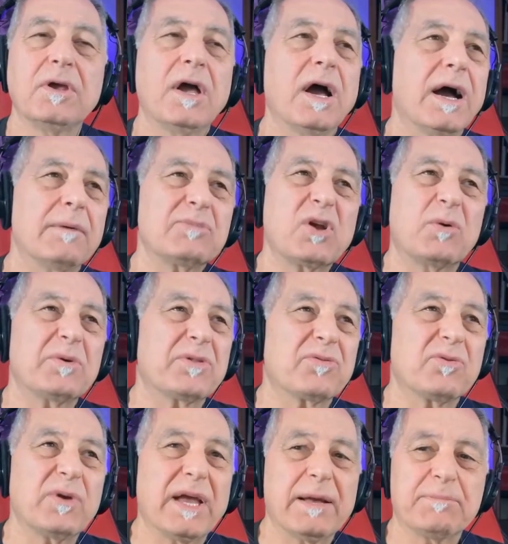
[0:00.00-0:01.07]
I'm going
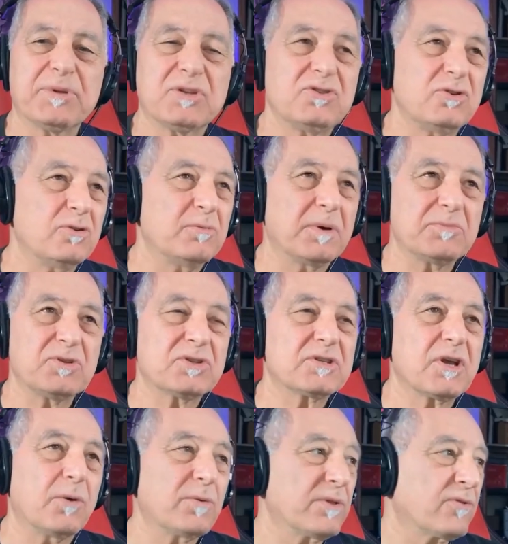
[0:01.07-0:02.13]
through amplitude. I'm
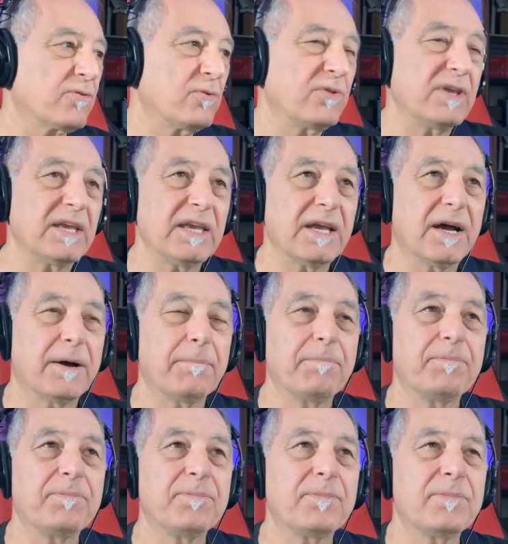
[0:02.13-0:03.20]
just going through
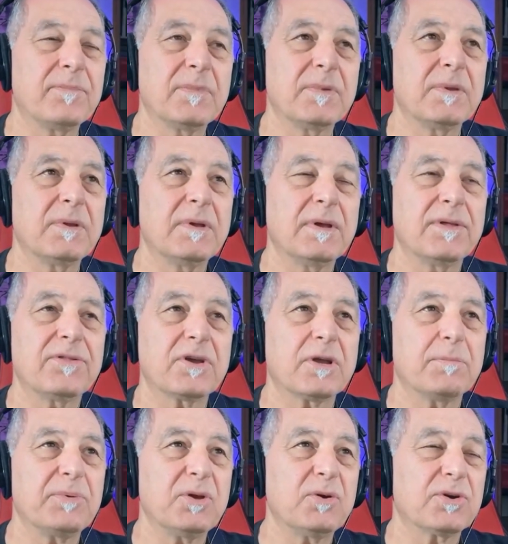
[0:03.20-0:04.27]
the
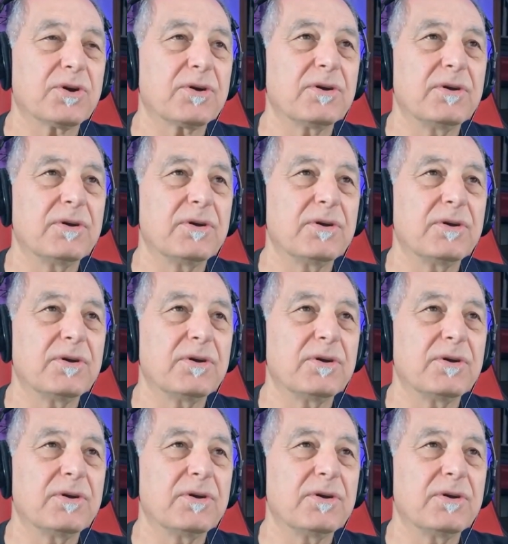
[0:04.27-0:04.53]
computer.